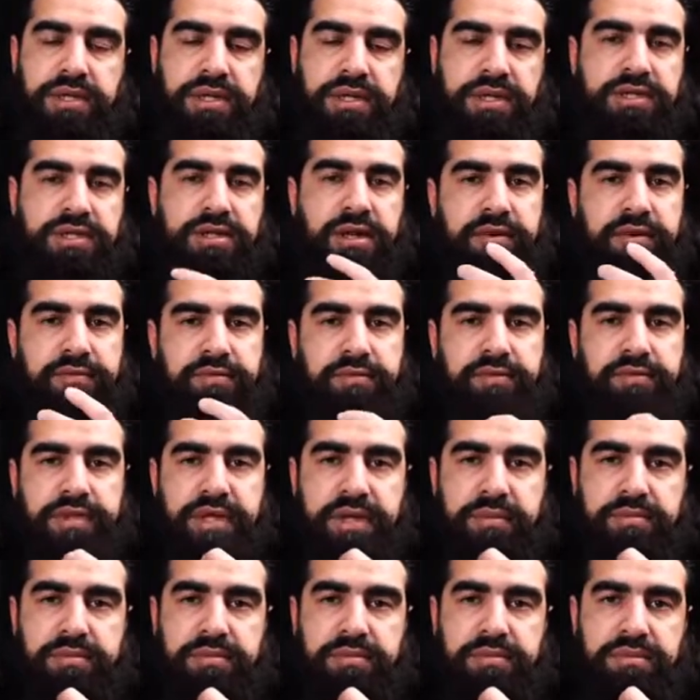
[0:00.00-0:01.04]
is harmful for
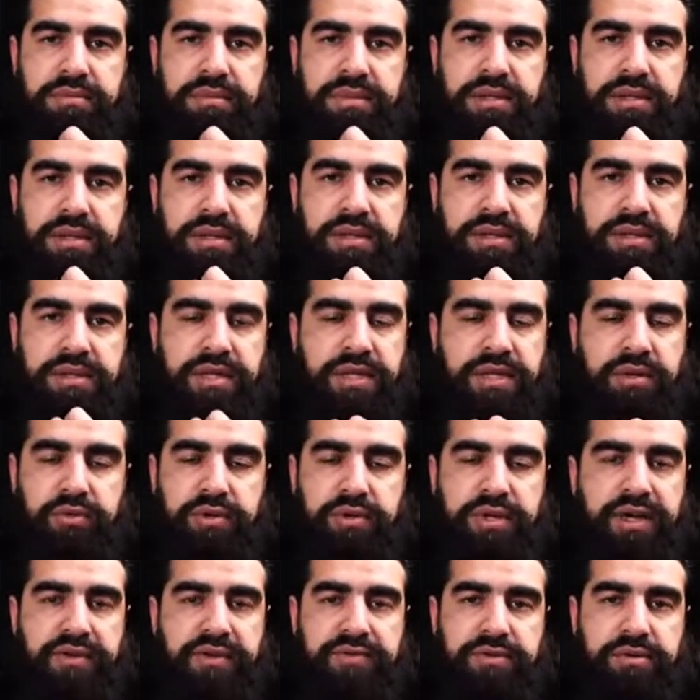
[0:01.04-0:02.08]
them, then they
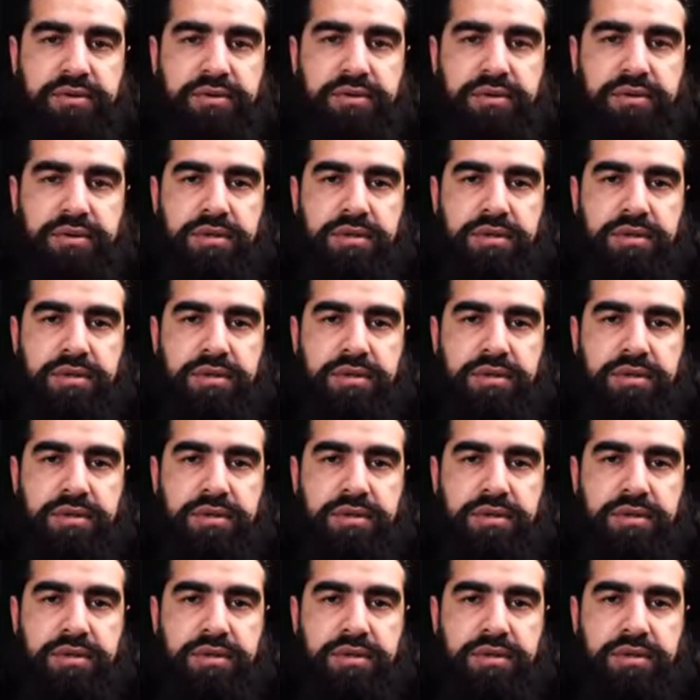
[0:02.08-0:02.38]
wouldn't have to.